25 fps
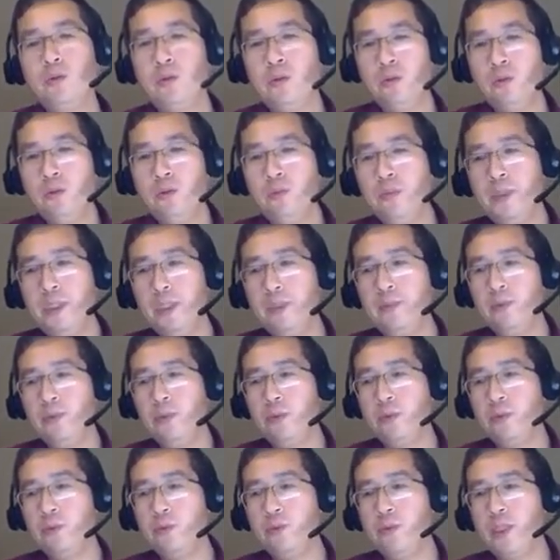or cannot
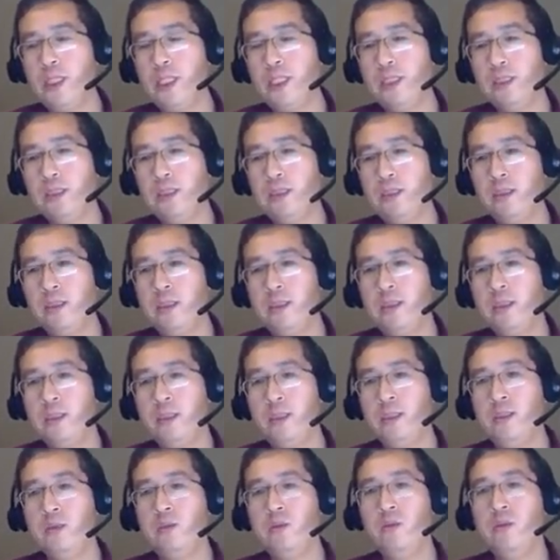allow a
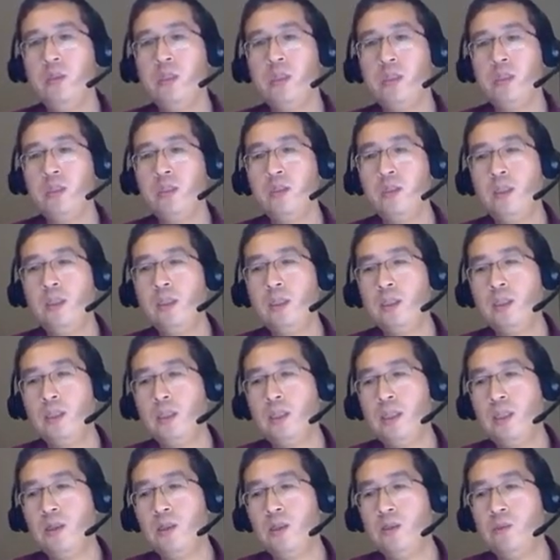read and a write
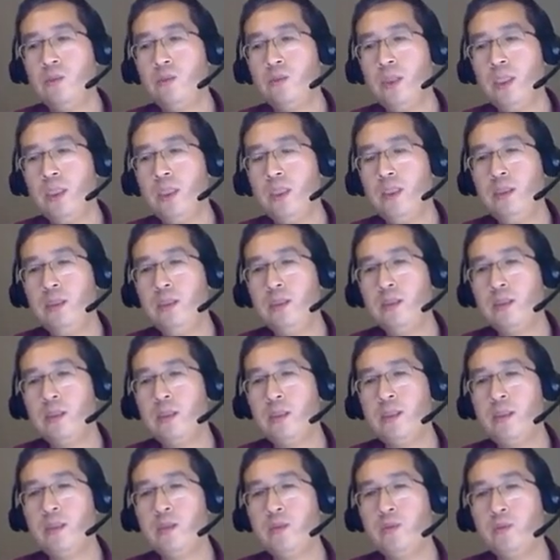together,
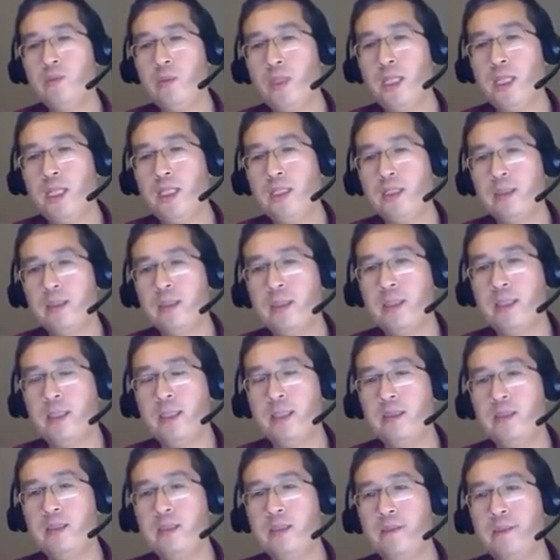because the write is
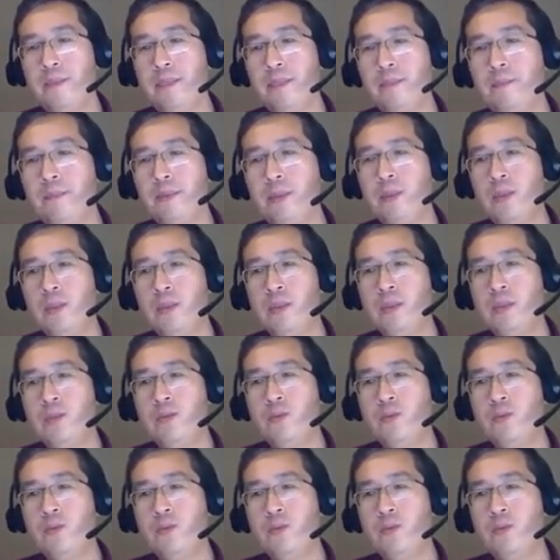doing updating.